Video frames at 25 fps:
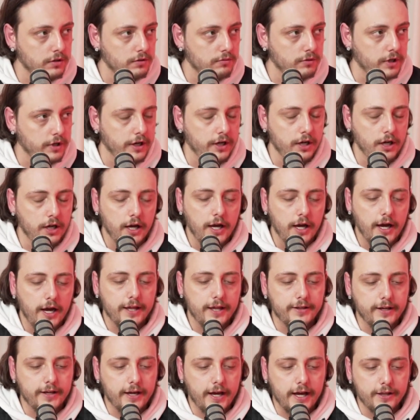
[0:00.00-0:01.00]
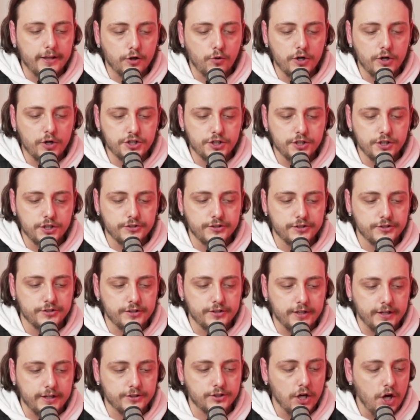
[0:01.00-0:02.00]
right? And the question is
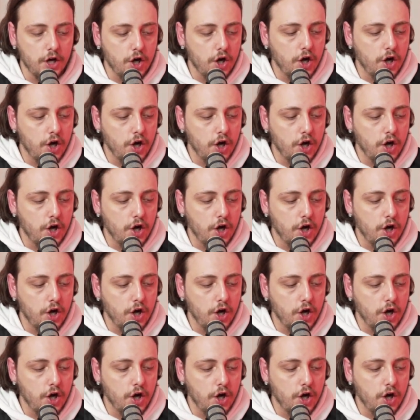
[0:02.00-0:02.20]
this: